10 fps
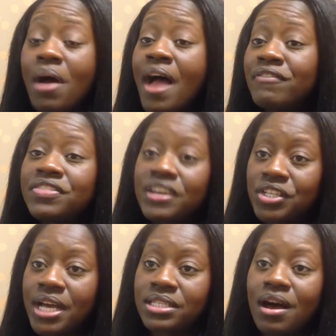everything
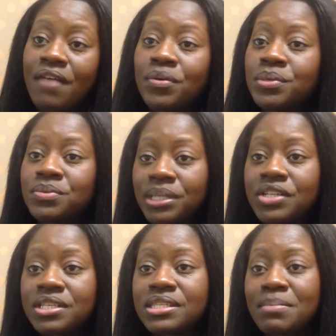checked off. It was really
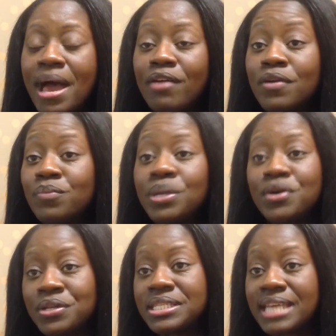just a matter of we
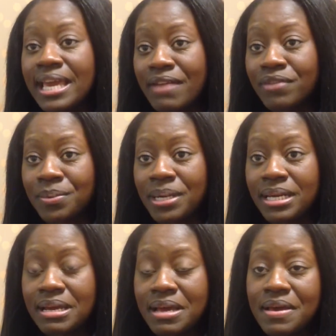couldn't take
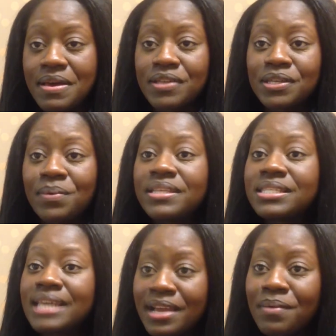everyone. So in the
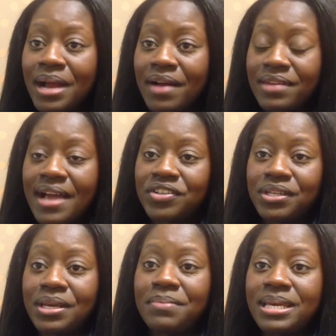second round,
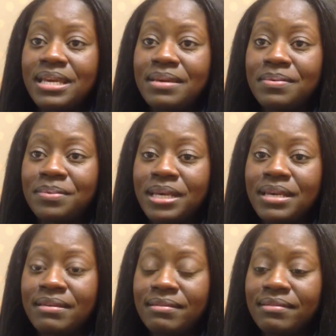actually,
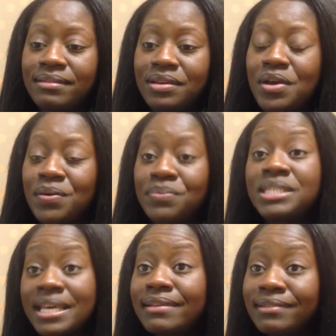we
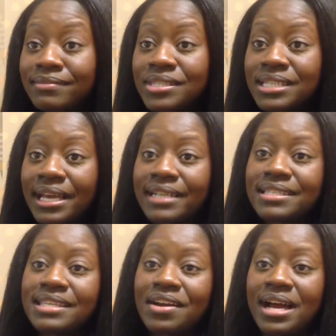did select
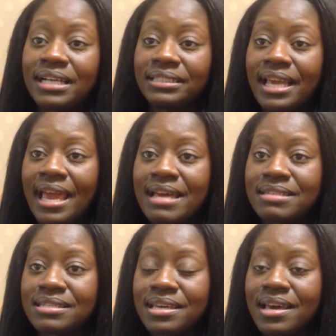Sarah,
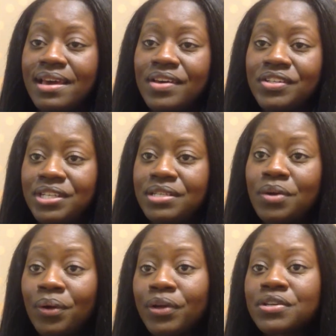and she
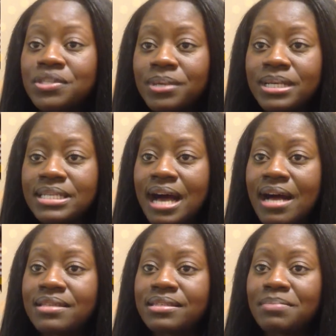told her story to
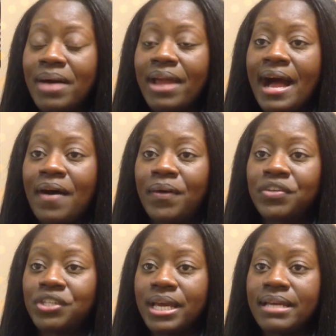us about how
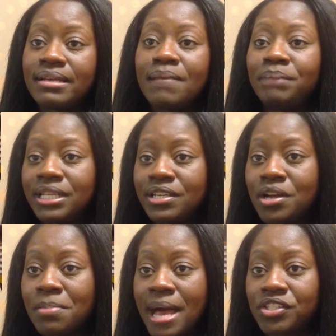she had completed
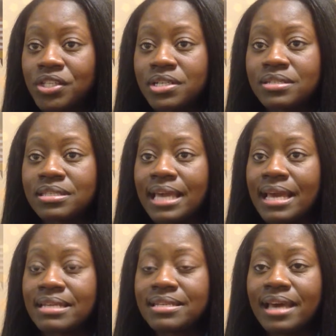her bachelor's
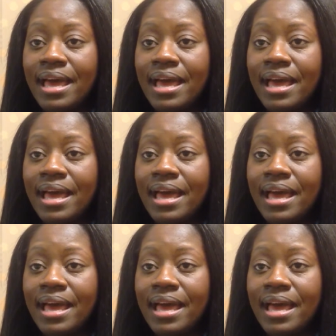and